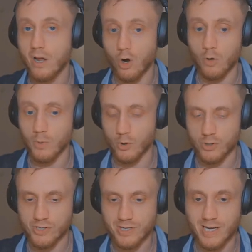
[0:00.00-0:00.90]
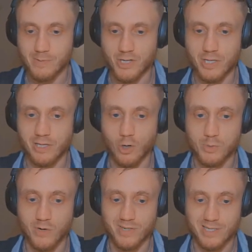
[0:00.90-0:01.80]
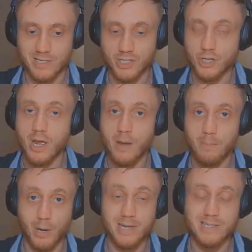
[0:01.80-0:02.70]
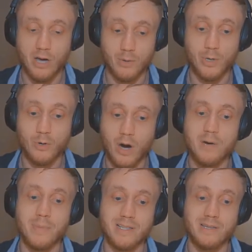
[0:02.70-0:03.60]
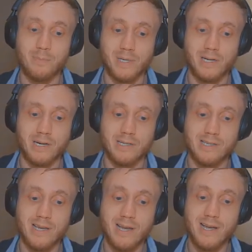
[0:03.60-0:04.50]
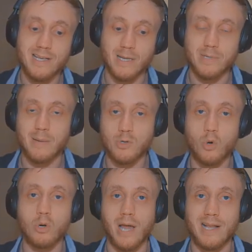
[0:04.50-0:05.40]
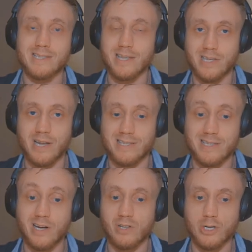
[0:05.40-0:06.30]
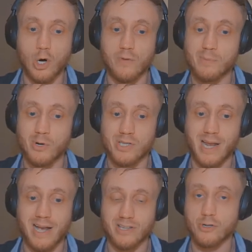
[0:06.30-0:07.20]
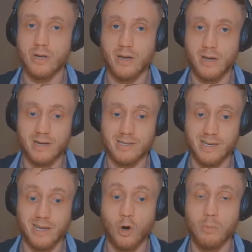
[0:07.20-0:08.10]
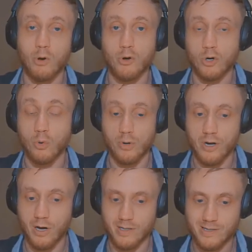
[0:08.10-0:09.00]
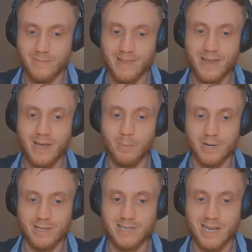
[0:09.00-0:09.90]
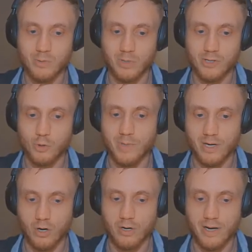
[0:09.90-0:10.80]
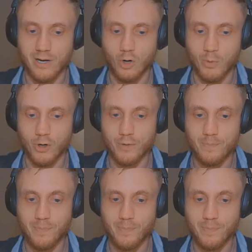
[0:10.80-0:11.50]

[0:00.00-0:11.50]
homeowners, especially in the home services niche. But it's not a requirement because sometimes Google Ads doesn't necessarily know if the person is a homeowner or not. But in this case, we'll assume they are a homeowner.